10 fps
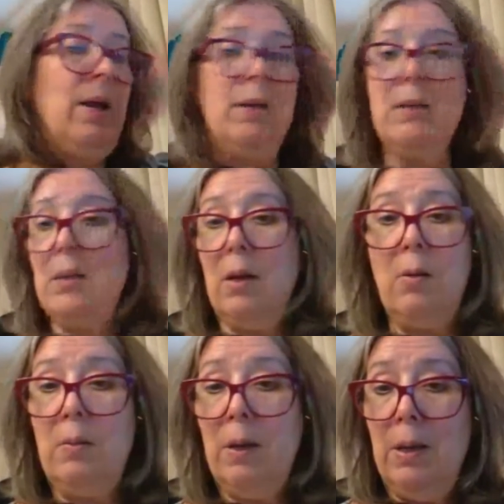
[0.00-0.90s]
And
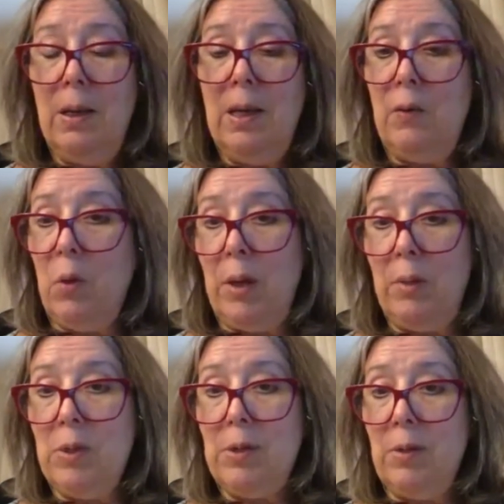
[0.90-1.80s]
so if you want
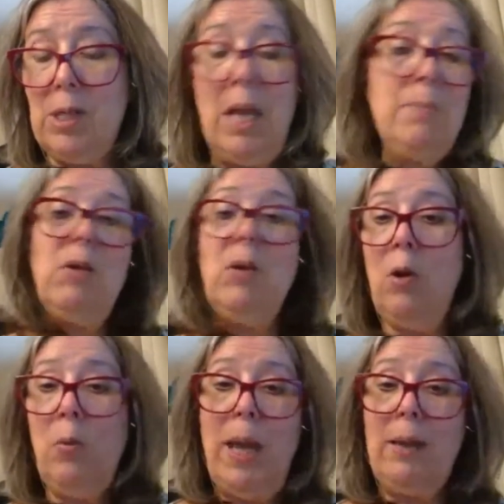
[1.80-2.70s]
to research them, you can
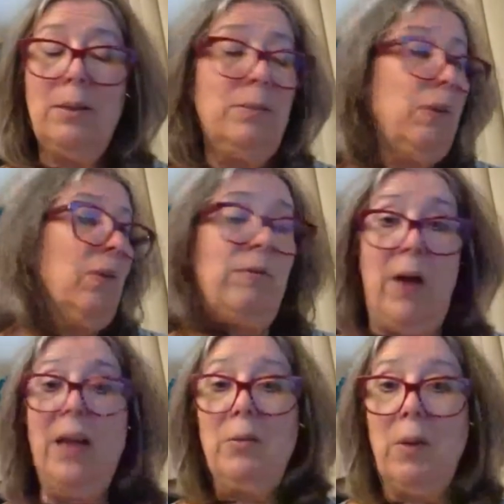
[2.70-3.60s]
go back, if you can find the